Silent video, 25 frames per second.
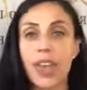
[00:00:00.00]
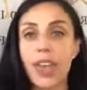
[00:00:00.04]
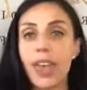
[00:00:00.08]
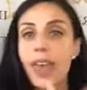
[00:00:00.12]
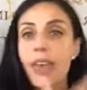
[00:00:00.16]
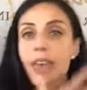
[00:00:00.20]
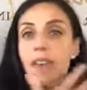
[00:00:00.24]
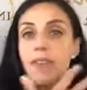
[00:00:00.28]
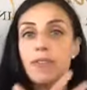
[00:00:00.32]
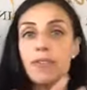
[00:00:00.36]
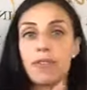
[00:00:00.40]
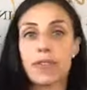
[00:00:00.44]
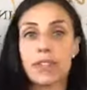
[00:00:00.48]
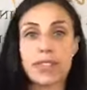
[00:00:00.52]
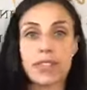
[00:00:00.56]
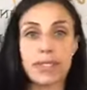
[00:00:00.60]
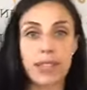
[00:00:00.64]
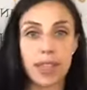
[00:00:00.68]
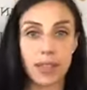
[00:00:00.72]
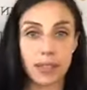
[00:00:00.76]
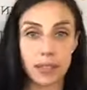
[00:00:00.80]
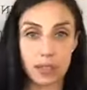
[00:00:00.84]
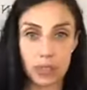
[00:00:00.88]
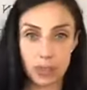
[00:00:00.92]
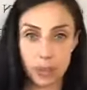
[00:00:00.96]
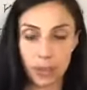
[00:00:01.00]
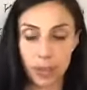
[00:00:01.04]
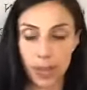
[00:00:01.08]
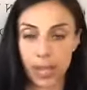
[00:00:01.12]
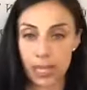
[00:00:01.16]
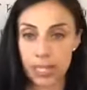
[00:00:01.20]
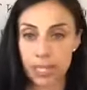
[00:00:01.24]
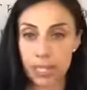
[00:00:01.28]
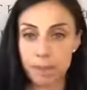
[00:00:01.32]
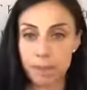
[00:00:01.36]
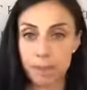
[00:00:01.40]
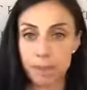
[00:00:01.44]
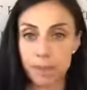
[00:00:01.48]
every cell in your
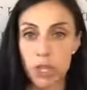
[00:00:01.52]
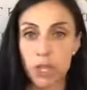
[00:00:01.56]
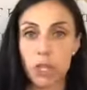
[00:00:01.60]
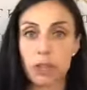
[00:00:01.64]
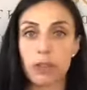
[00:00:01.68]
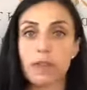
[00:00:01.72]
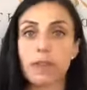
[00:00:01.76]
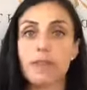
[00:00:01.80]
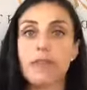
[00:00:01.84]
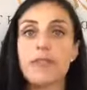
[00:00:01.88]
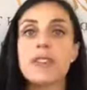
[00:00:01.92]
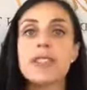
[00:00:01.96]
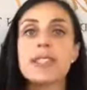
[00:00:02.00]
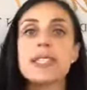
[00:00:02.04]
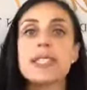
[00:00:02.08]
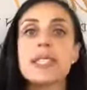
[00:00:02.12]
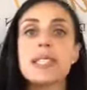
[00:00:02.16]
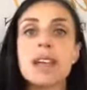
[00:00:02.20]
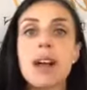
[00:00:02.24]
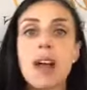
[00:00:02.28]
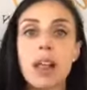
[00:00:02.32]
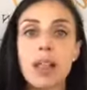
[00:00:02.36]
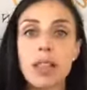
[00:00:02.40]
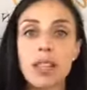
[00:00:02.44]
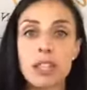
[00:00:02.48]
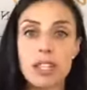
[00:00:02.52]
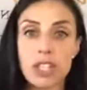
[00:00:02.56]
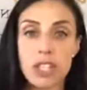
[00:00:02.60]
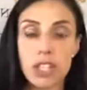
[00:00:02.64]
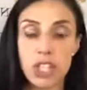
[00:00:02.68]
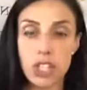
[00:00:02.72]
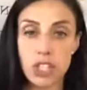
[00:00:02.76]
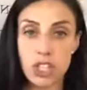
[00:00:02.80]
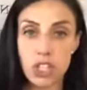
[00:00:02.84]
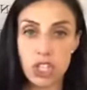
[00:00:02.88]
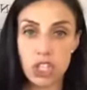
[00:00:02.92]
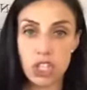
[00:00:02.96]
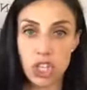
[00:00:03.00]
body. Your
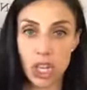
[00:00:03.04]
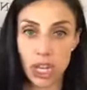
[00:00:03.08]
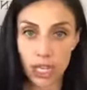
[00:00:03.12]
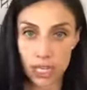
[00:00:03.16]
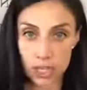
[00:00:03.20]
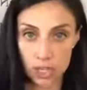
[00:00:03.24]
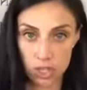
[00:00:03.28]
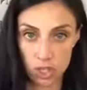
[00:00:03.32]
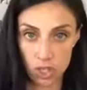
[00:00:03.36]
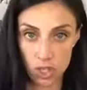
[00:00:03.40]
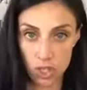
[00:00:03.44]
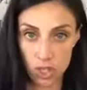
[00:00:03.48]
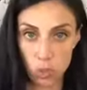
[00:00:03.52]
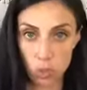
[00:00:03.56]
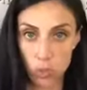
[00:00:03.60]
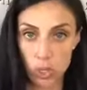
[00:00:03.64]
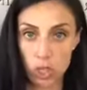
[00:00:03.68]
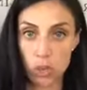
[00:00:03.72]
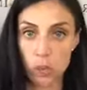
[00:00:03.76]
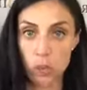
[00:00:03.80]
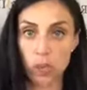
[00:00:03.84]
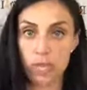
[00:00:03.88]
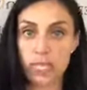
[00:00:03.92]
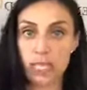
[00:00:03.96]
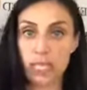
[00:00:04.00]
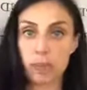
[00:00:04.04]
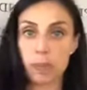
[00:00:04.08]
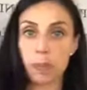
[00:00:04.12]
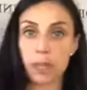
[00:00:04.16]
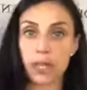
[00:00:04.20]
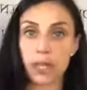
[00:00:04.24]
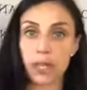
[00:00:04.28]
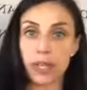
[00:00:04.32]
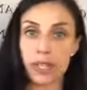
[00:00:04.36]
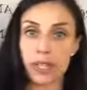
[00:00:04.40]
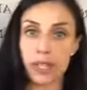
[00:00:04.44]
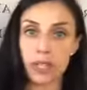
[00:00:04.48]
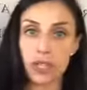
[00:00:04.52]
physiology changes when you
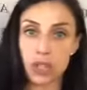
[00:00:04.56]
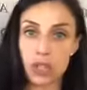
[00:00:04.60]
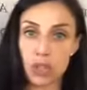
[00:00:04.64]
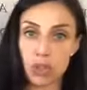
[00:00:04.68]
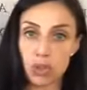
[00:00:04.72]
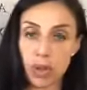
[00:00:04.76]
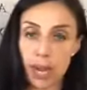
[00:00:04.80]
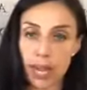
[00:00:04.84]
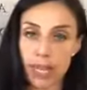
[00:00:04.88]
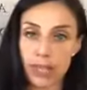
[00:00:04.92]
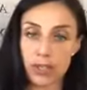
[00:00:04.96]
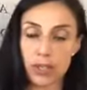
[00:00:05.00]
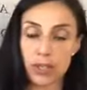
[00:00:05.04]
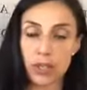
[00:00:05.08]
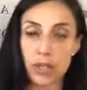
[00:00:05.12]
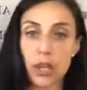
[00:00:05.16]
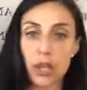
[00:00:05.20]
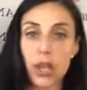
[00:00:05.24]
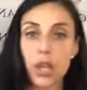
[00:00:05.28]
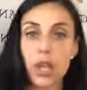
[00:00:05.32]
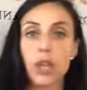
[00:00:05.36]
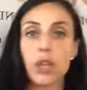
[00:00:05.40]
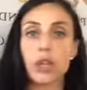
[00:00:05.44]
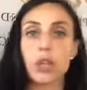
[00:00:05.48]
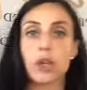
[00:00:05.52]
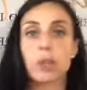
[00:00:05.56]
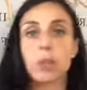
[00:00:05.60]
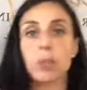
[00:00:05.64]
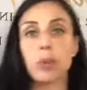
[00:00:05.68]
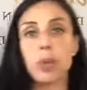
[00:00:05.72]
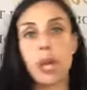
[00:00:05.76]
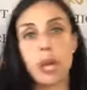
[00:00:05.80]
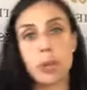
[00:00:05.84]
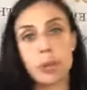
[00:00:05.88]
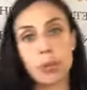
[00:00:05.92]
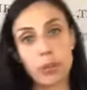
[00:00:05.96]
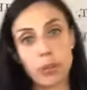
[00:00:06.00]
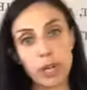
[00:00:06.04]
experience a stress. Your
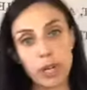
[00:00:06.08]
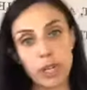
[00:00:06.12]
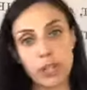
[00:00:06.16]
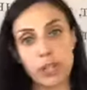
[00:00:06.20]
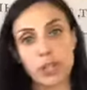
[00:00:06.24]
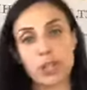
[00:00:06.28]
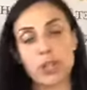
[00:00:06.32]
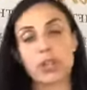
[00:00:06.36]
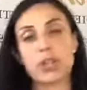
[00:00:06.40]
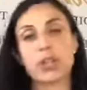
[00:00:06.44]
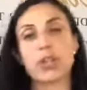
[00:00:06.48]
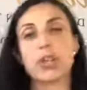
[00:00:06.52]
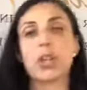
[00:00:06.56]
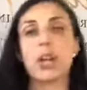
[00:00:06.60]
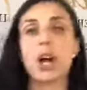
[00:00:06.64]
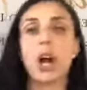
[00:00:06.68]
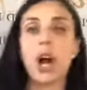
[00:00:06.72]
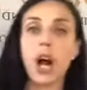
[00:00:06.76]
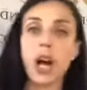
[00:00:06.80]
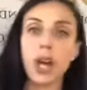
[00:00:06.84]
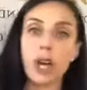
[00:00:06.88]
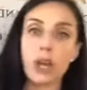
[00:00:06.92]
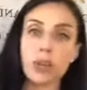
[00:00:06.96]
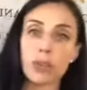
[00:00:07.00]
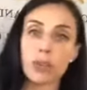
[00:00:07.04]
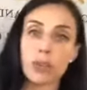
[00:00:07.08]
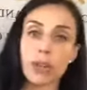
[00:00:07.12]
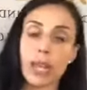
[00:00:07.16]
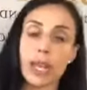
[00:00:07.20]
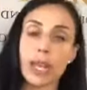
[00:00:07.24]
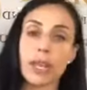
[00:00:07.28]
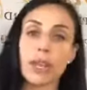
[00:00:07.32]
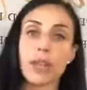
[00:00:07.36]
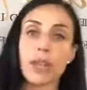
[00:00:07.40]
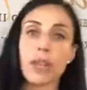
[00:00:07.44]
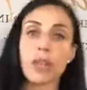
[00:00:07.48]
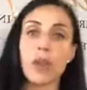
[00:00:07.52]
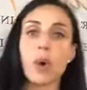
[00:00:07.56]
blood pressure, your heart
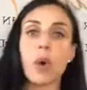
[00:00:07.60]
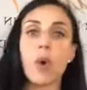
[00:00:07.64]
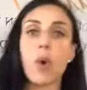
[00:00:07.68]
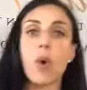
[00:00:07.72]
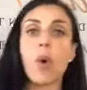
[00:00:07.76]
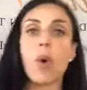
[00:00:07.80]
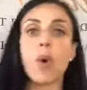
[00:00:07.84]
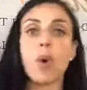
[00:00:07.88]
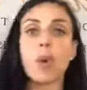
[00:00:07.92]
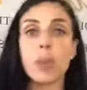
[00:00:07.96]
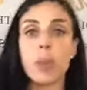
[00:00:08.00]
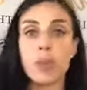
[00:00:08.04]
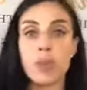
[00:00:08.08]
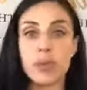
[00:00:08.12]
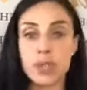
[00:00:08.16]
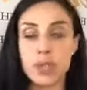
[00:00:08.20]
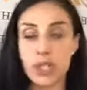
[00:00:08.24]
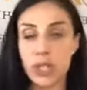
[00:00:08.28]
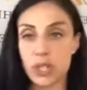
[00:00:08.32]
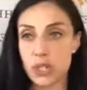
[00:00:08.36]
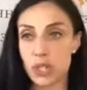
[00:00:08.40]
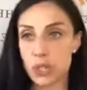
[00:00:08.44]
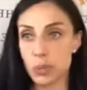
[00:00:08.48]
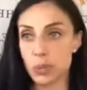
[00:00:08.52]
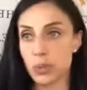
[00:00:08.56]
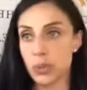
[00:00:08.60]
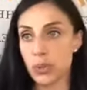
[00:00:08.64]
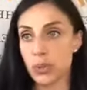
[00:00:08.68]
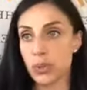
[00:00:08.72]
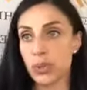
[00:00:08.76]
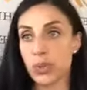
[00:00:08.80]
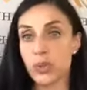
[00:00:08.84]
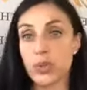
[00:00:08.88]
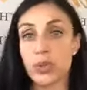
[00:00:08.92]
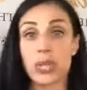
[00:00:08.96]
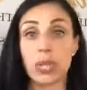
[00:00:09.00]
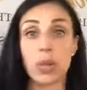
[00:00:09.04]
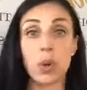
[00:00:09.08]
rate, the hormones that you're
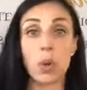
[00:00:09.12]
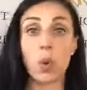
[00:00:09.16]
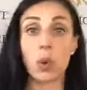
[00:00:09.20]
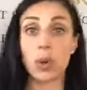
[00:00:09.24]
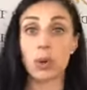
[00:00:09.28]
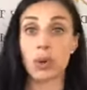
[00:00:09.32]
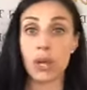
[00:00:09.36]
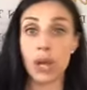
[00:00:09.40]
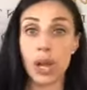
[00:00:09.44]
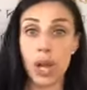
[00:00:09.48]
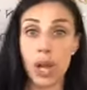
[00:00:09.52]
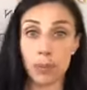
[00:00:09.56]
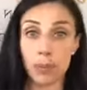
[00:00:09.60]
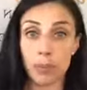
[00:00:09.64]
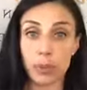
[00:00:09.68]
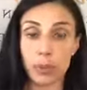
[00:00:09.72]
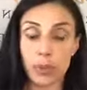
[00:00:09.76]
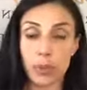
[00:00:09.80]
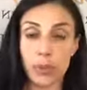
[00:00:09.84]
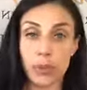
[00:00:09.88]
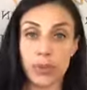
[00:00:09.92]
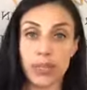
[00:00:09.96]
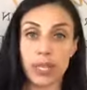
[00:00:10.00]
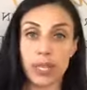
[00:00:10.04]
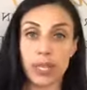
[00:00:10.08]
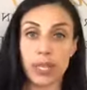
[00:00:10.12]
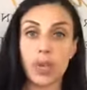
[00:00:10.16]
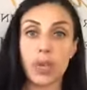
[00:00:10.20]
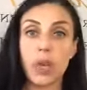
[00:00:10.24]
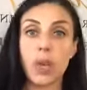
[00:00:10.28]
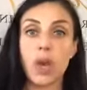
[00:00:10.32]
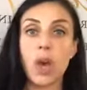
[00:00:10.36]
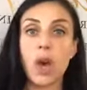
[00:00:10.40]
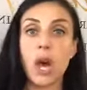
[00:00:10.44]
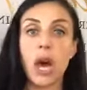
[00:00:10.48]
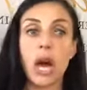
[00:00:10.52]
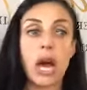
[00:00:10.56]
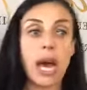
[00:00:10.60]
producing or not producing,
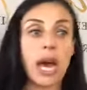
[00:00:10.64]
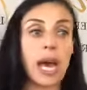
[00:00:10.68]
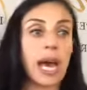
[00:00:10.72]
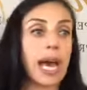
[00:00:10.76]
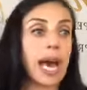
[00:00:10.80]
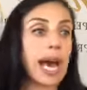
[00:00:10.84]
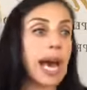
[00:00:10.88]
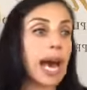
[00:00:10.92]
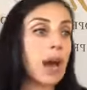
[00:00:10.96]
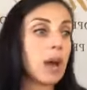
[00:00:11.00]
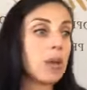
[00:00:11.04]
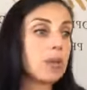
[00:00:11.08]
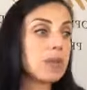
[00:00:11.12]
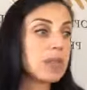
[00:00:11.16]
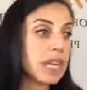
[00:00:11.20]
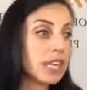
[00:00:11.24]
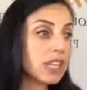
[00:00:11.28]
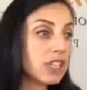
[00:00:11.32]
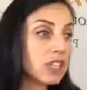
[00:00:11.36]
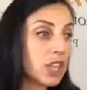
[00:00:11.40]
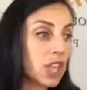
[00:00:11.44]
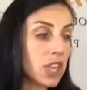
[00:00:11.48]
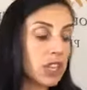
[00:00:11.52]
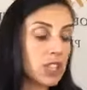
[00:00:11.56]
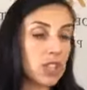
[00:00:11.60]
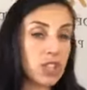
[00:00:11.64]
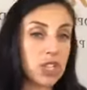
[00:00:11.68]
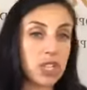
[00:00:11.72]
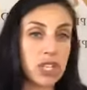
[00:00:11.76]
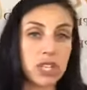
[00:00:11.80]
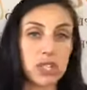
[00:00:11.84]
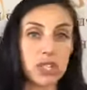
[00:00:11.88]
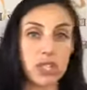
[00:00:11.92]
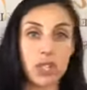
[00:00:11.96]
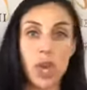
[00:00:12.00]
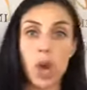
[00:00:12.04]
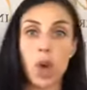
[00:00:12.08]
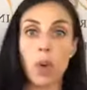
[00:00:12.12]
how digestion
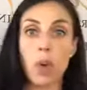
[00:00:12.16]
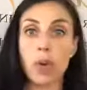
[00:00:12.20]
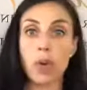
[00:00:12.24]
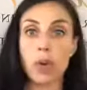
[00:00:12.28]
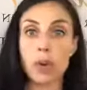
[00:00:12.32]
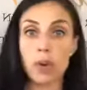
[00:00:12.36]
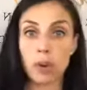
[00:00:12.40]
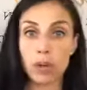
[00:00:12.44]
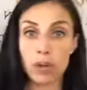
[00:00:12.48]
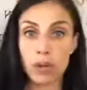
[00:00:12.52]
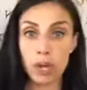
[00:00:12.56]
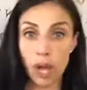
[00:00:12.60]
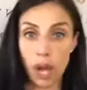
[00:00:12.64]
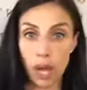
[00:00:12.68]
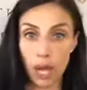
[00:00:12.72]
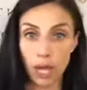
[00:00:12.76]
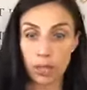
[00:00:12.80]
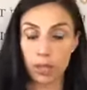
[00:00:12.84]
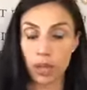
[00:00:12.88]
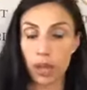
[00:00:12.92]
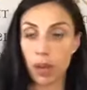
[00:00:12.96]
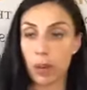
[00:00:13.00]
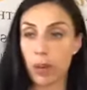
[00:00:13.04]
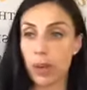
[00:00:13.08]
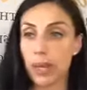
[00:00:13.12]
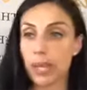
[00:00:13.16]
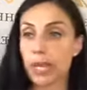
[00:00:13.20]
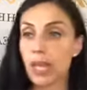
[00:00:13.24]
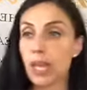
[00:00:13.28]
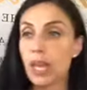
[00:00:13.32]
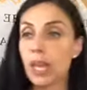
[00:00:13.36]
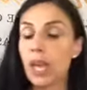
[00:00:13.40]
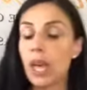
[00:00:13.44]
is going or not going.